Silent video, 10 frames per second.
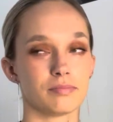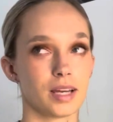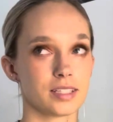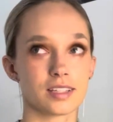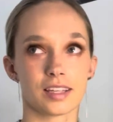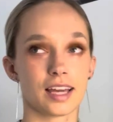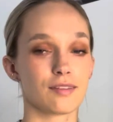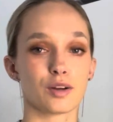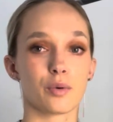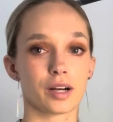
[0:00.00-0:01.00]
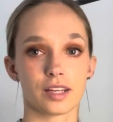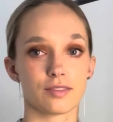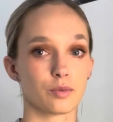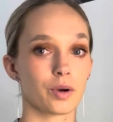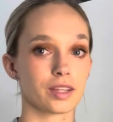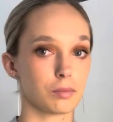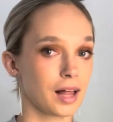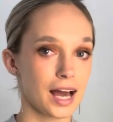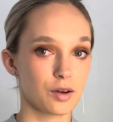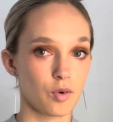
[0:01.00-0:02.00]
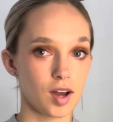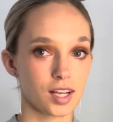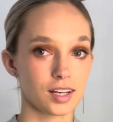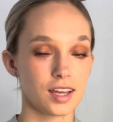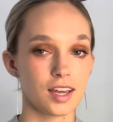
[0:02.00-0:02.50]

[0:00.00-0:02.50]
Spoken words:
basically have nowhere to even wear the black one.